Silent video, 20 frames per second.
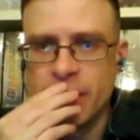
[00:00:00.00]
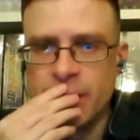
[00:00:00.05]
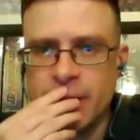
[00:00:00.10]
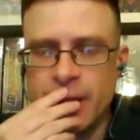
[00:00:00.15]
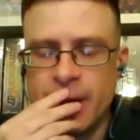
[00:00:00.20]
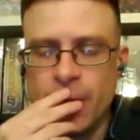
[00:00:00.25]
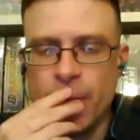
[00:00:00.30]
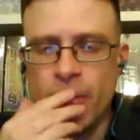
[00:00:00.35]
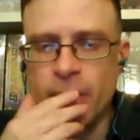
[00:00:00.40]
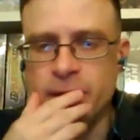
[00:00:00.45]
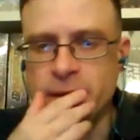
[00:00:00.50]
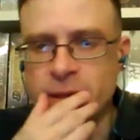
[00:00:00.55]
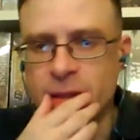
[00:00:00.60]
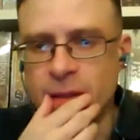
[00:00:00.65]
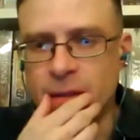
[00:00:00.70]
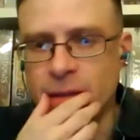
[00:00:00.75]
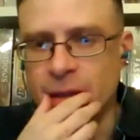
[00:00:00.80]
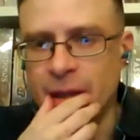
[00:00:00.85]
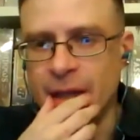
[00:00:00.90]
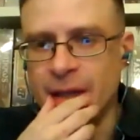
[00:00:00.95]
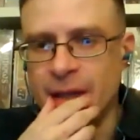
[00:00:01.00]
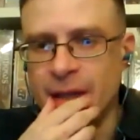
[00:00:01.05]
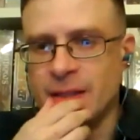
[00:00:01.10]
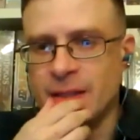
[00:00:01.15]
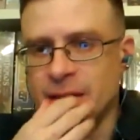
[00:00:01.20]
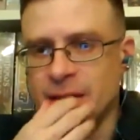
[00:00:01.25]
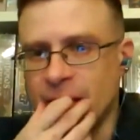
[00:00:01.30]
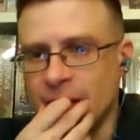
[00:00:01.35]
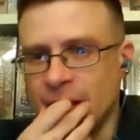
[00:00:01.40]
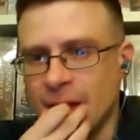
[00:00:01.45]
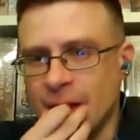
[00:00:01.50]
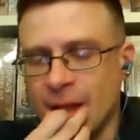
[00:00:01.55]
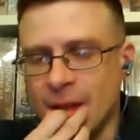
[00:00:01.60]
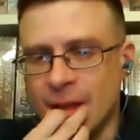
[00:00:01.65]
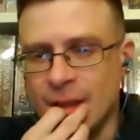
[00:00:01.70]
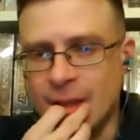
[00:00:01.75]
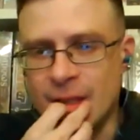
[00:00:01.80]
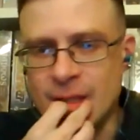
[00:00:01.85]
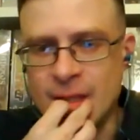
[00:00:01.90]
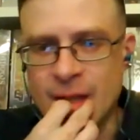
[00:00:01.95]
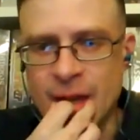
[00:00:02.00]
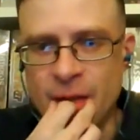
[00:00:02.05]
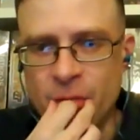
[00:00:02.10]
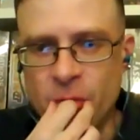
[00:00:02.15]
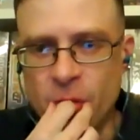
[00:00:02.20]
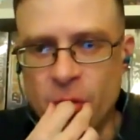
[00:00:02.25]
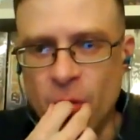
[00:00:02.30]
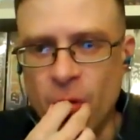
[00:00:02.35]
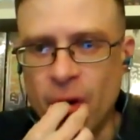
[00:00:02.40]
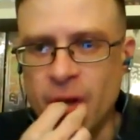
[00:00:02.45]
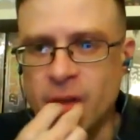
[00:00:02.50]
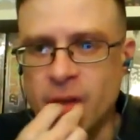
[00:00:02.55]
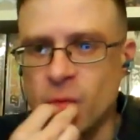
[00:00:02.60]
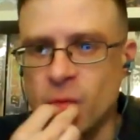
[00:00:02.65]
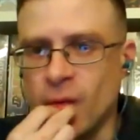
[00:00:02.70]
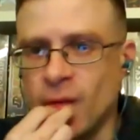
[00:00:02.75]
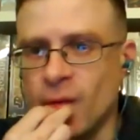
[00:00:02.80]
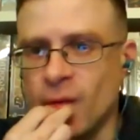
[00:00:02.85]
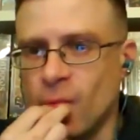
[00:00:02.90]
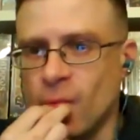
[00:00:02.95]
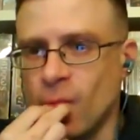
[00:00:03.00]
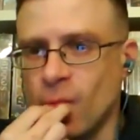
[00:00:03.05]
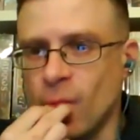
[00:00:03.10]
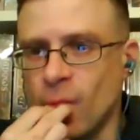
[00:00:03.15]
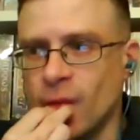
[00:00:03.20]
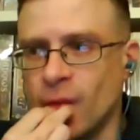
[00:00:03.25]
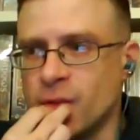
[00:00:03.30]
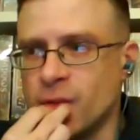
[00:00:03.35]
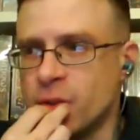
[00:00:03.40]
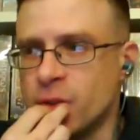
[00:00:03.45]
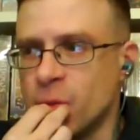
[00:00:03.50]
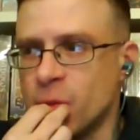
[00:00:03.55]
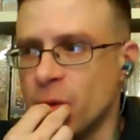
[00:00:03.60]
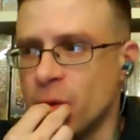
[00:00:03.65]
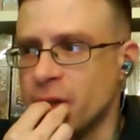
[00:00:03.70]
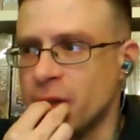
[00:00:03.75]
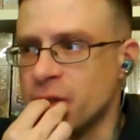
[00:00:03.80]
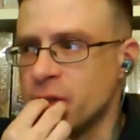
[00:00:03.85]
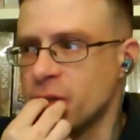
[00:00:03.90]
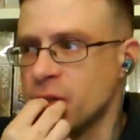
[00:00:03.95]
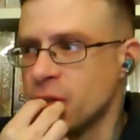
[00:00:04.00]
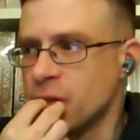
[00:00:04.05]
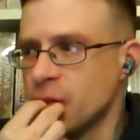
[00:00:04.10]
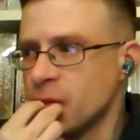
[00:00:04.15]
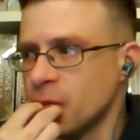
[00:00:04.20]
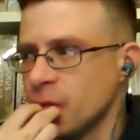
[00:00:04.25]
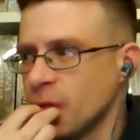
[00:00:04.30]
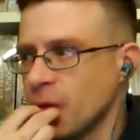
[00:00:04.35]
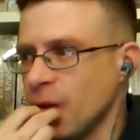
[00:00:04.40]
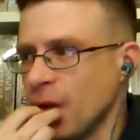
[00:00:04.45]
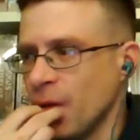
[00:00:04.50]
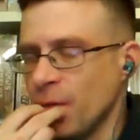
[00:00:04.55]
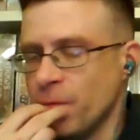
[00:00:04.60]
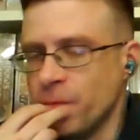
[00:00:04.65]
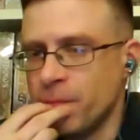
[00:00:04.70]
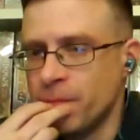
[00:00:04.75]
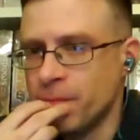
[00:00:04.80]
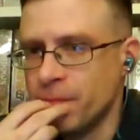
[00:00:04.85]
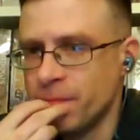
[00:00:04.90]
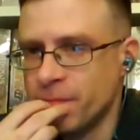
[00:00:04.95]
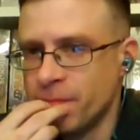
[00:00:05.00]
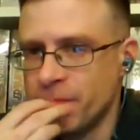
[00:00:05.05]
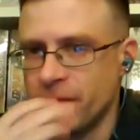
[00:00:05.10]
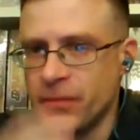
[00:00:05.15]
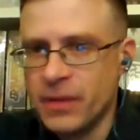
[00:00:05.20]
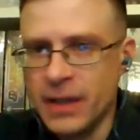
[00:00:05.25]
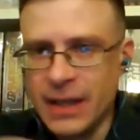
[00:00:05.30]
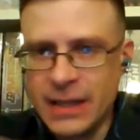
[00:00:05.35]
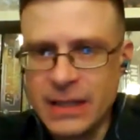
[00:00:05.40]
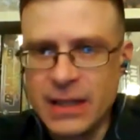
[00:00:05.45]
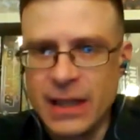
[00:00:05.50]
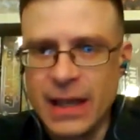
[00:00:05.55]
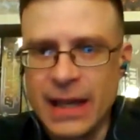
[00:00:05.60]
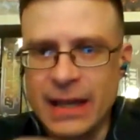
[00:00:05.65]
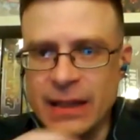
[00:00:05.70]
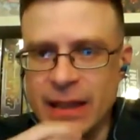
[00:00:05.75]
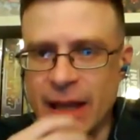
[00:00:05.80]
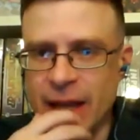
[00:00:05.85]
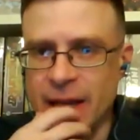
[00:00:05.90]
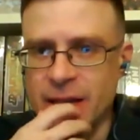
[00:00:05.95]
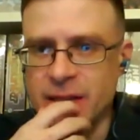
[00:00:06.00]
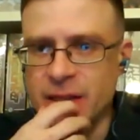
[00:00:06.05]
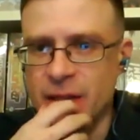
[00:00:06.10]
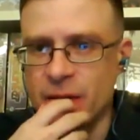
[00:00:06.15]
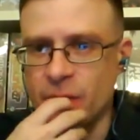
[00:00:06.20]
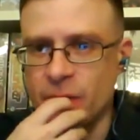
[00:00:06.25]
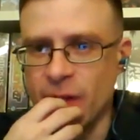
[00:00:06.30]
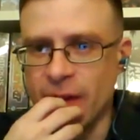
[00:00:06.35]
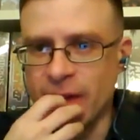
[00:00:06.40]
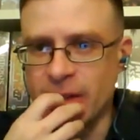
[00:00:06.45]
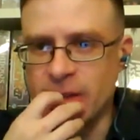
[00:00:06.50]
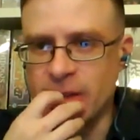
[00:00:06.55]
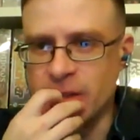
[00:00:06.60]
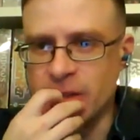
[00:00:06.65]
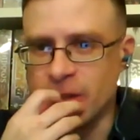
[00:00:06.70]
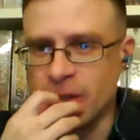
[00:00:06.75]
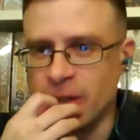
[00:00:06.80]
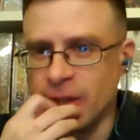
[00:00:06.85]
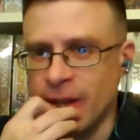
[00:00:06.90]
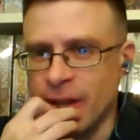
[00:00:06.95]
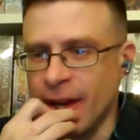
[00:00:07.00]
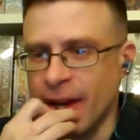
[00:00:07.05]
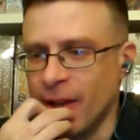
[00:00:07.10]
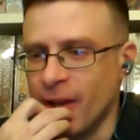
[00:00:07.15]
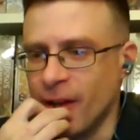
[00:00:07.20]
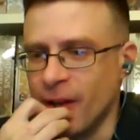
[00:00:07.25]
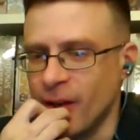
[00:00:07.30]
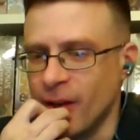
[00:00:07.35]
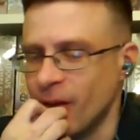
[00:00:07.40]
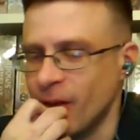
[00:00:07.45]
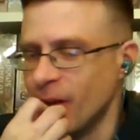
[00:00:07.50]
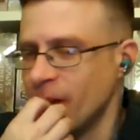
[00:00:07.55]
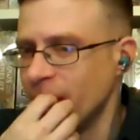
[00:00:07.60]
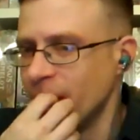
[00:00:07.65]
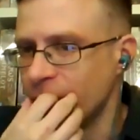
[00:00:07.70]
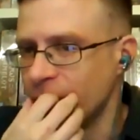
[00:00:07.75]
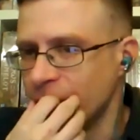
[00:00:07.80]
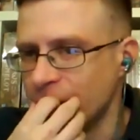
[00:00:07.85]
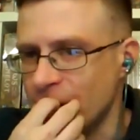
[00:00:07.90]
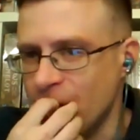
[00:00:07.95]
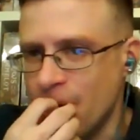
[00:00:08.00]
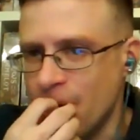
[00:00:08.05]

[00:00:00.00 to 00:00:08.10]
that it wasn't like, because yeah, I think it's kind of a crutch when there's too much of things like that instead of like just good dialogue. So